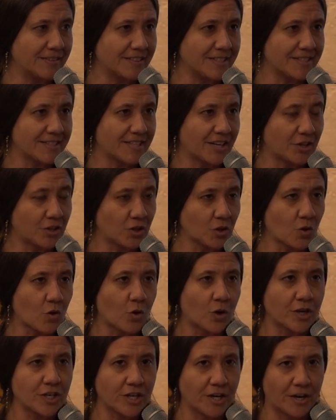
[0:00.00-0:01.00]
the center
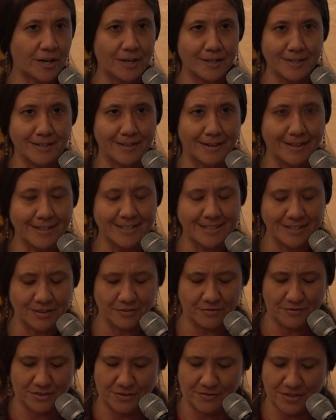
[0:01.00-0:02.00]
courtyard in
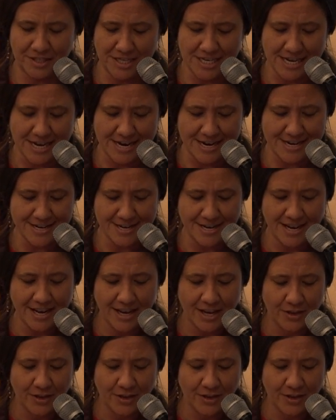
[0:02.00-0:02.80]
1958.